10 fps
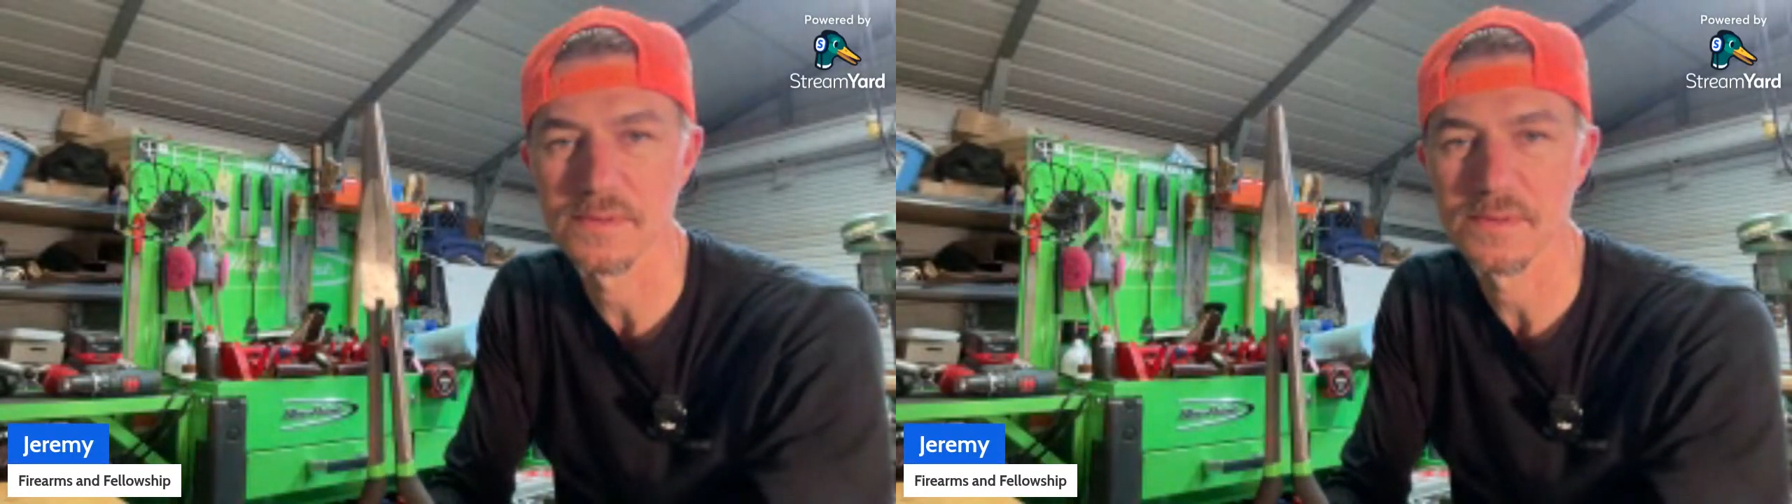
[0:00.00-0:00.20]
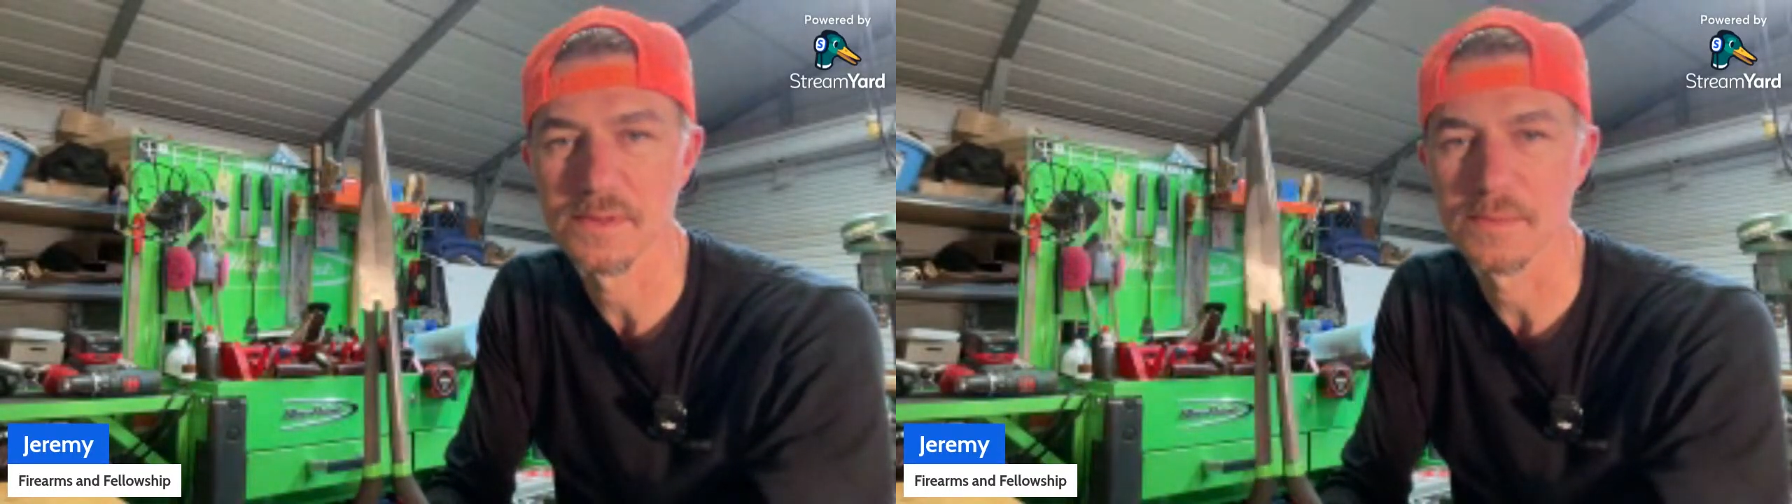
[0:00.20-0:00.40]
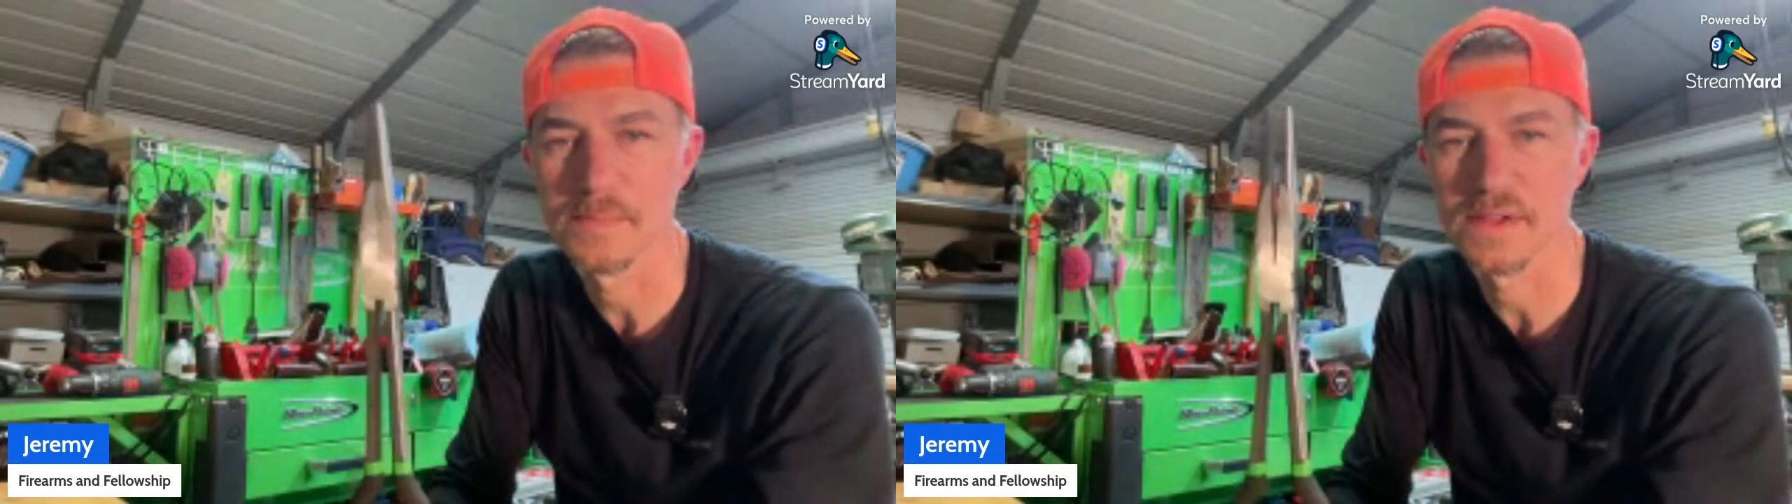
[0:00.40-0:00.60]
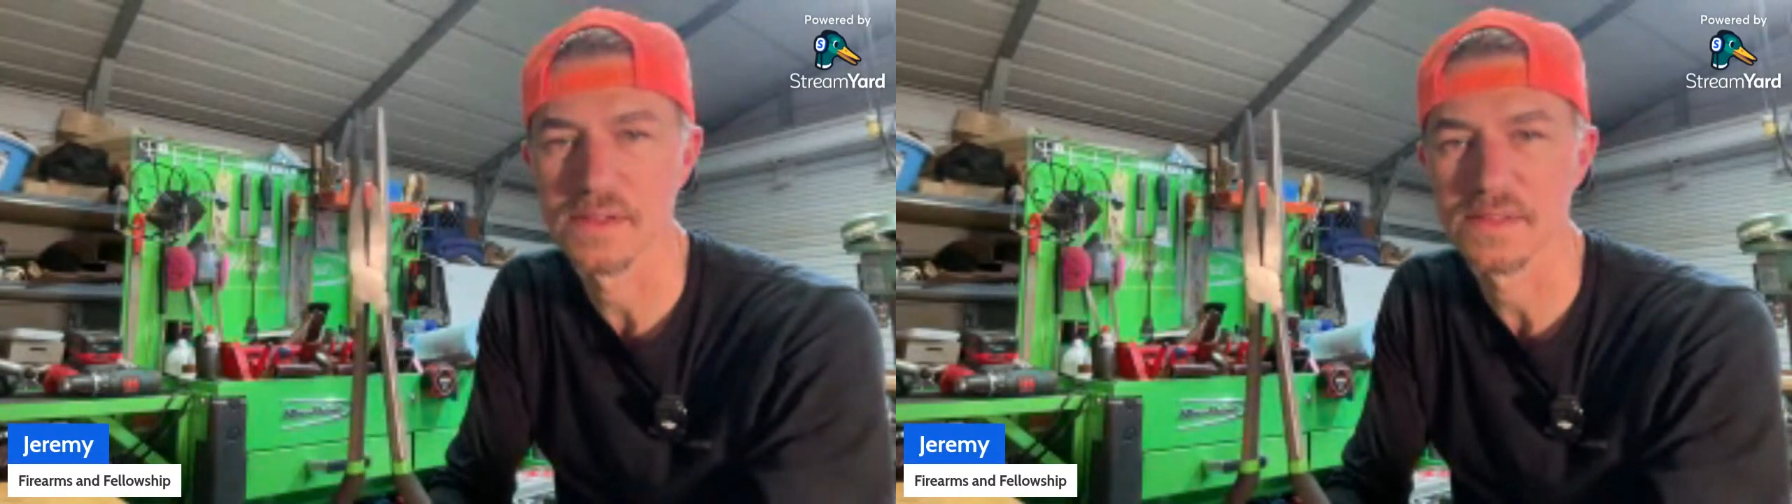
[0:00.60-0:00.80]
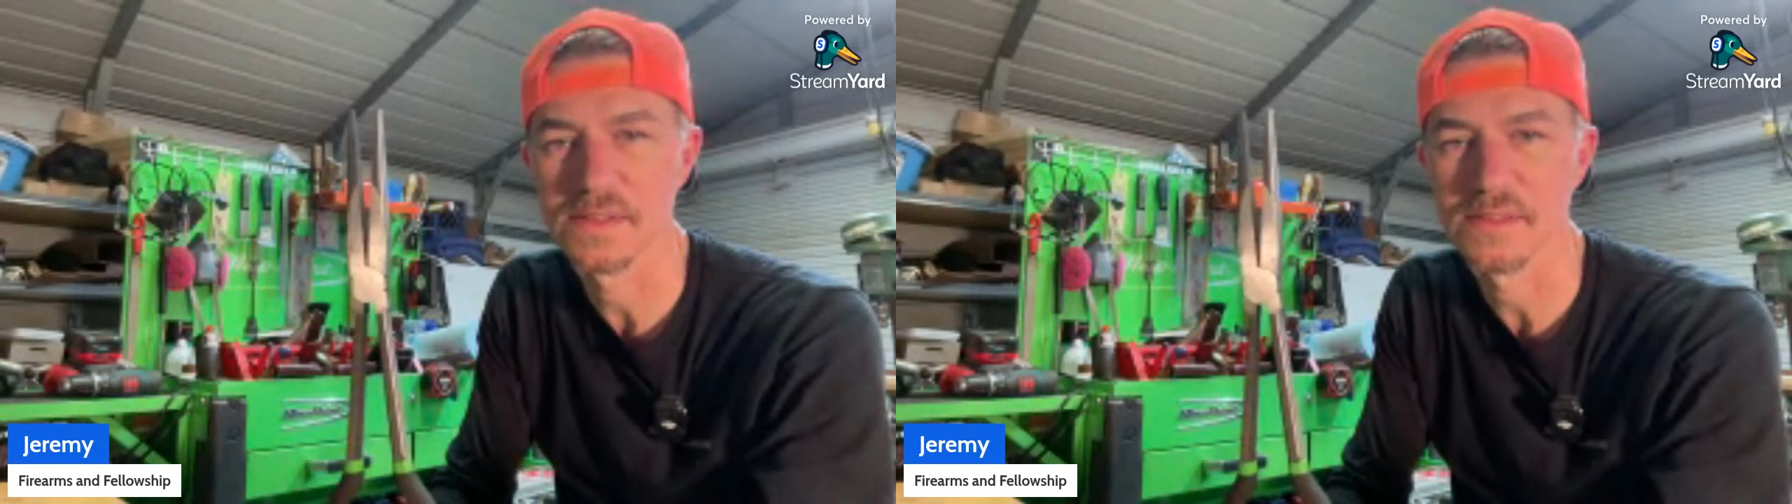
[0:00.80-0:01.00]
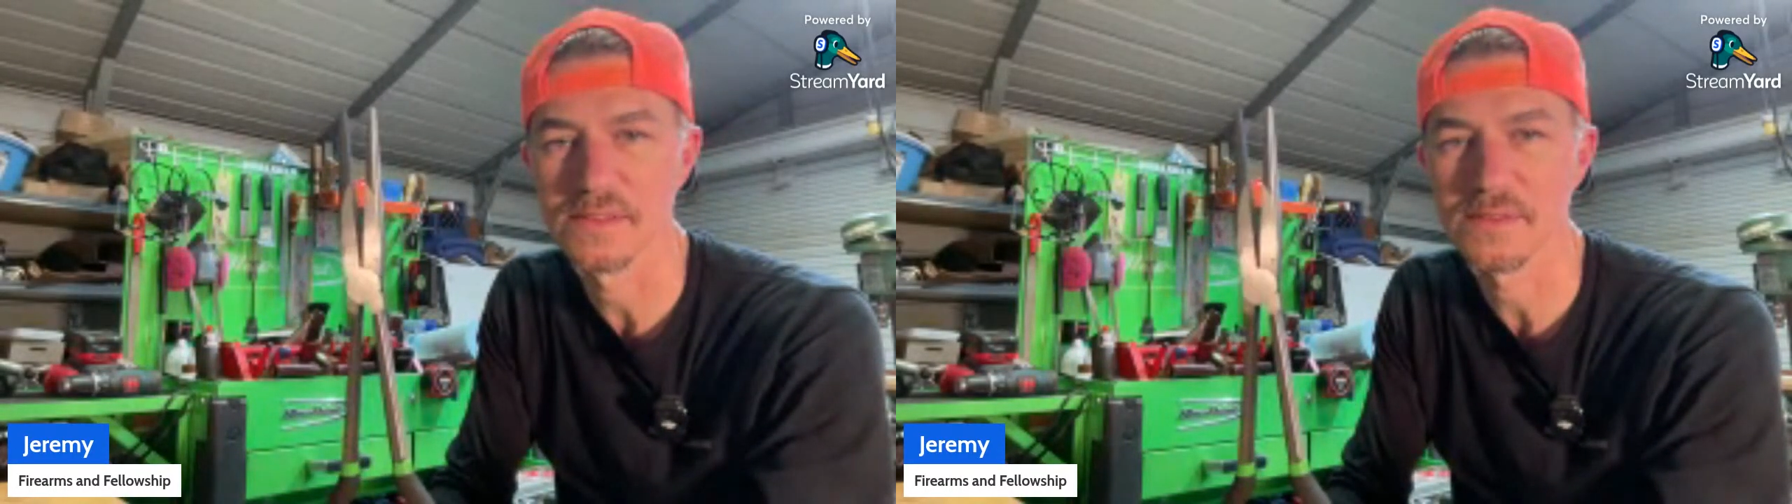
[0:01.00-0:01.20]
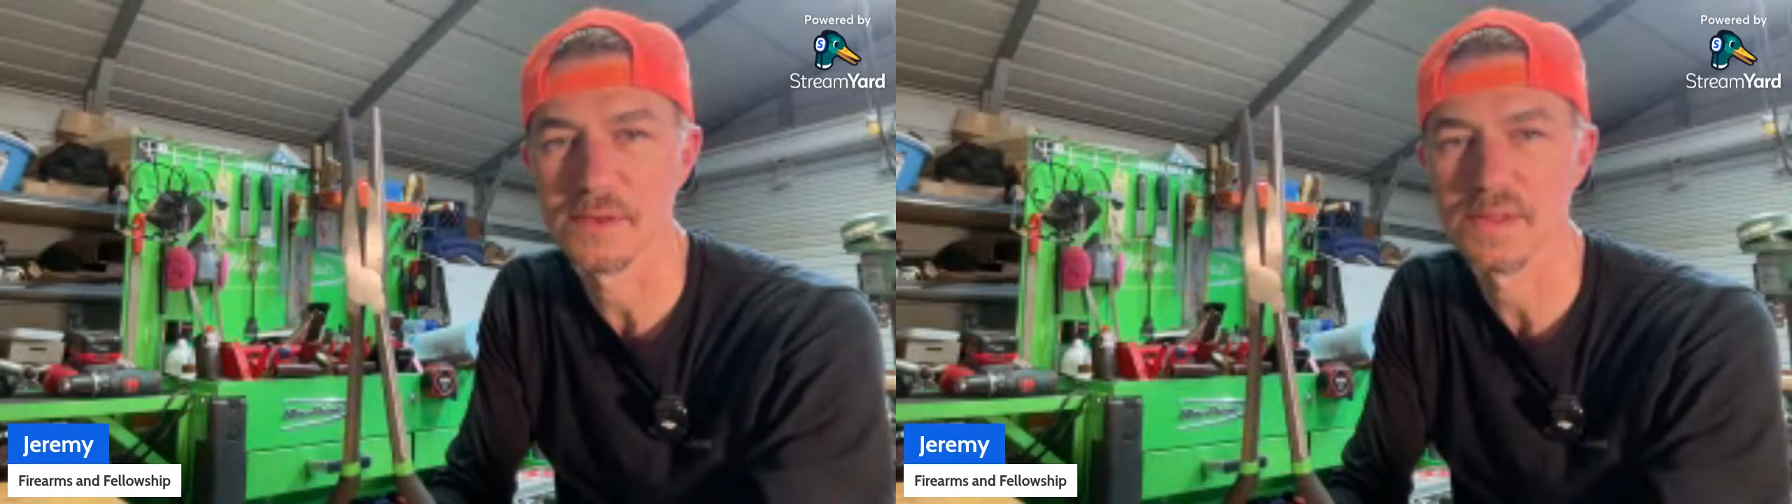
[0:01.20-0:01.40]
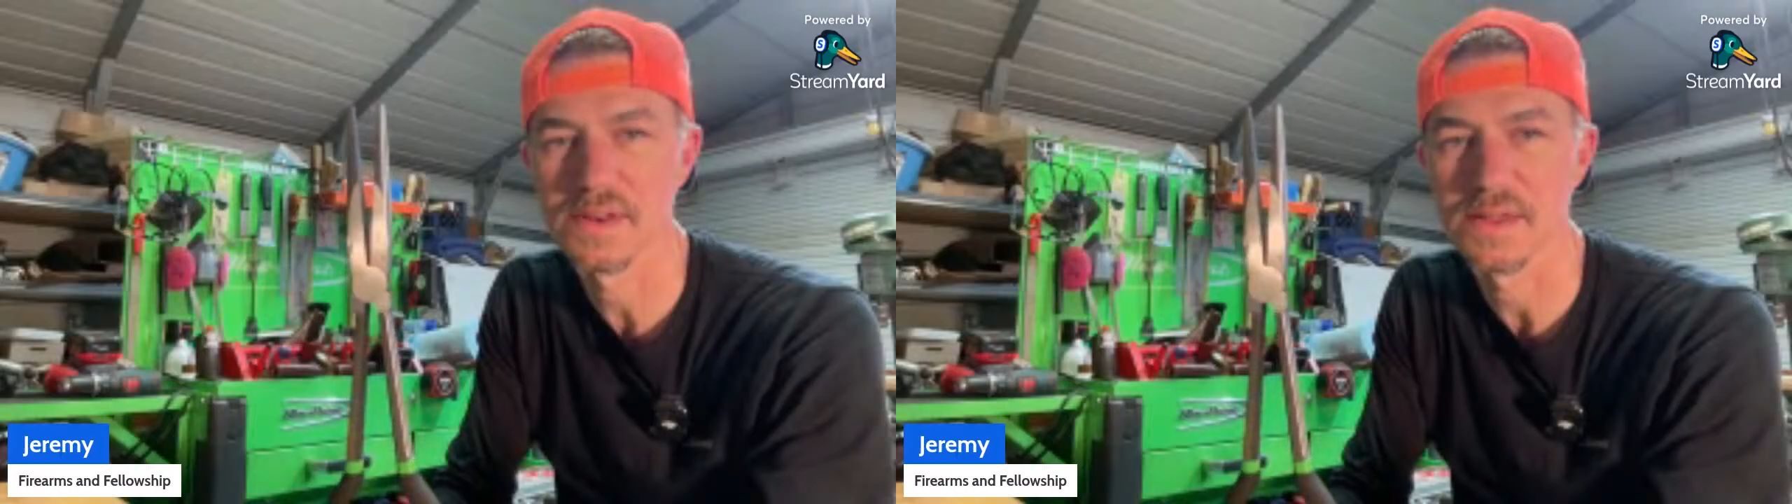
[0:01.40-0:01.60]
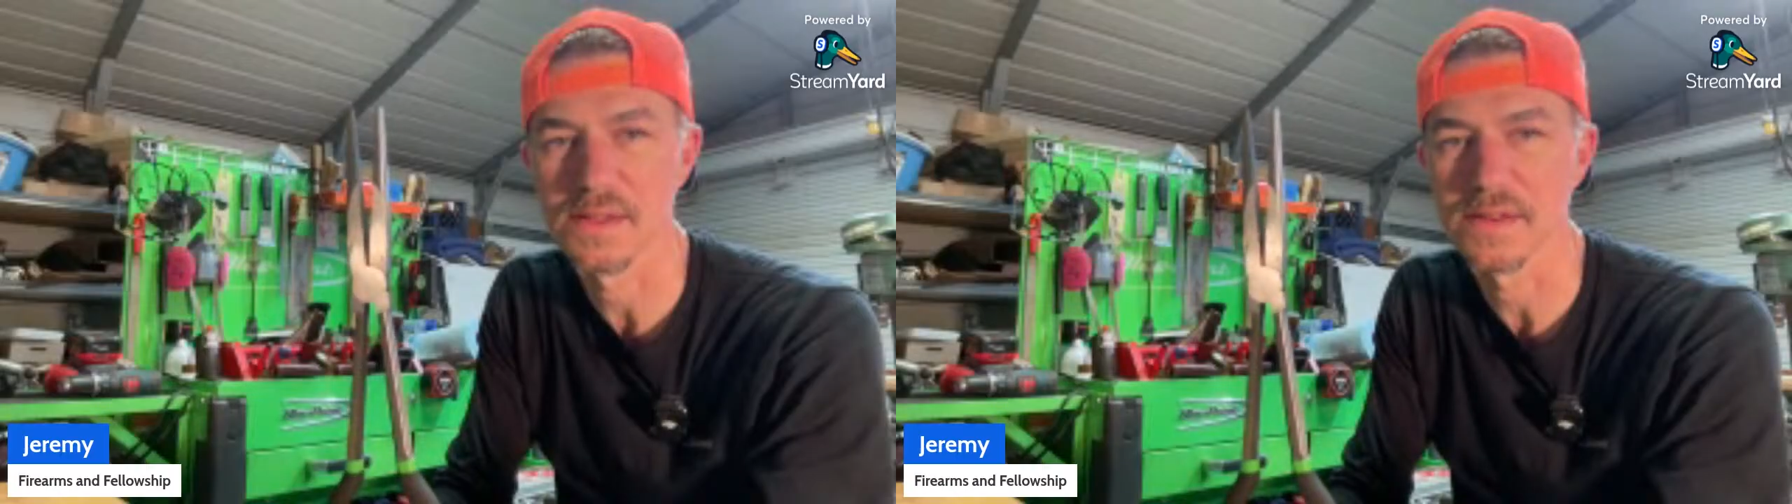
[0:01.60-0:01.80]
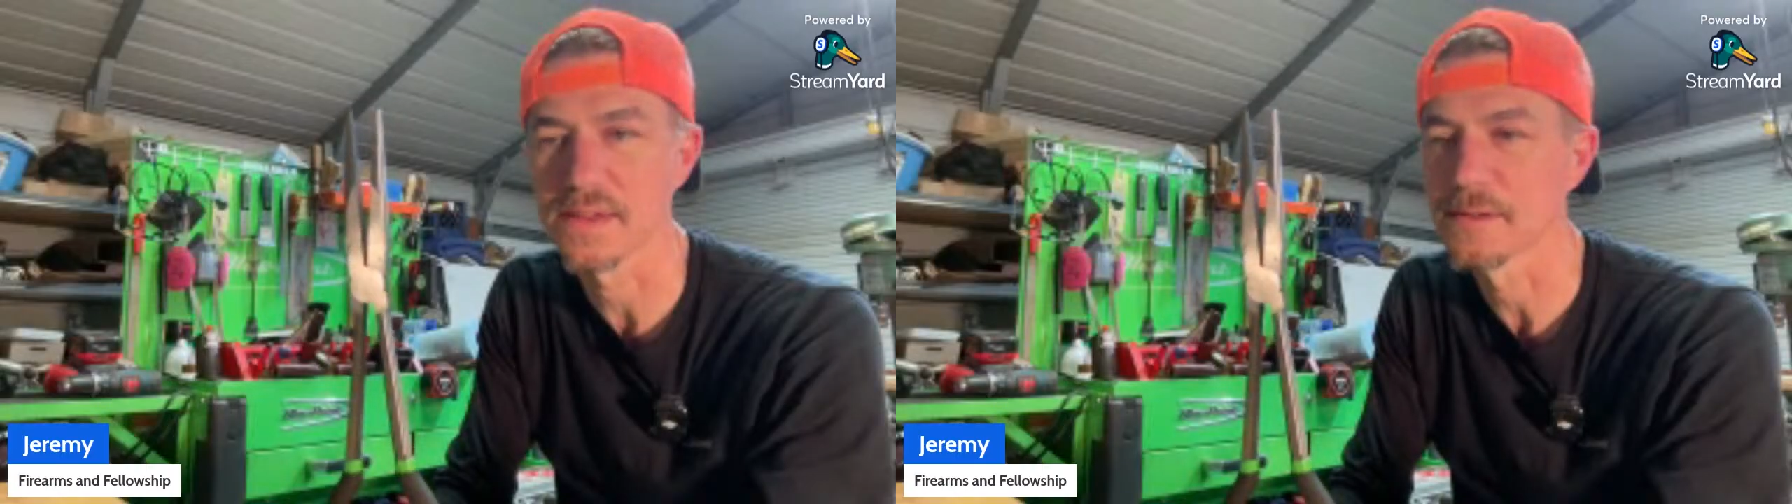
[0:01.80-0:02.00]
And man, these come in
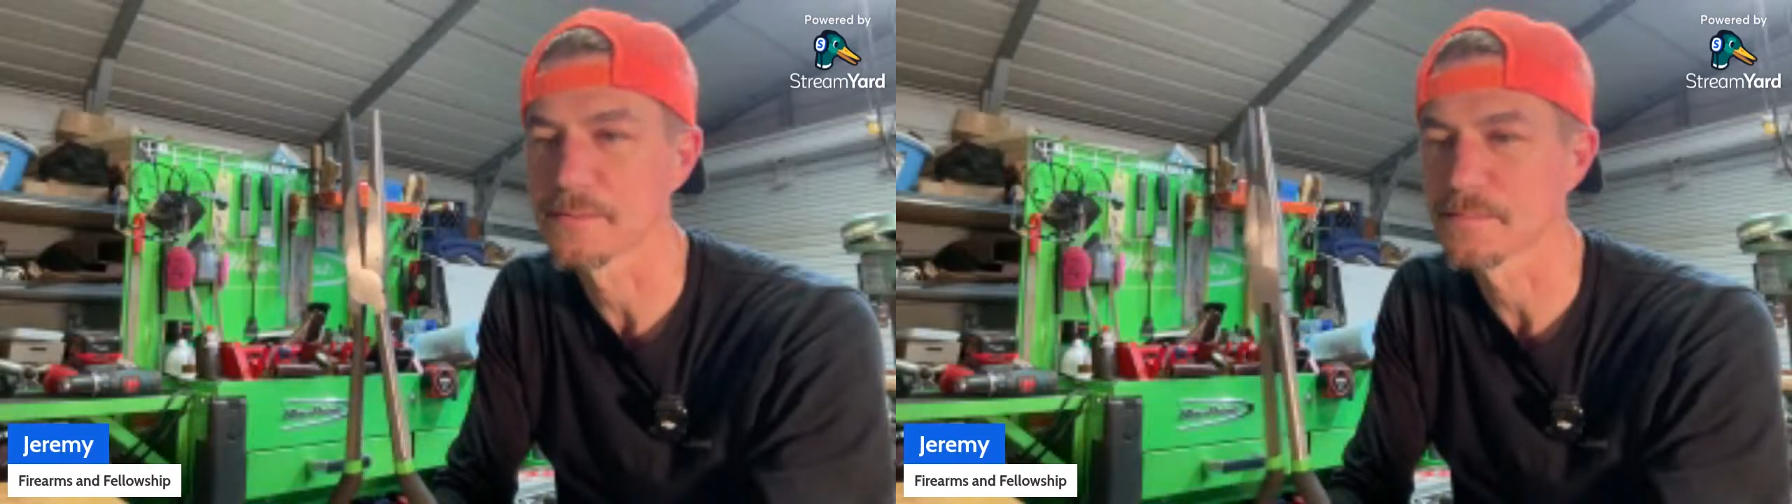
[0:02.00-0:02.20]
handy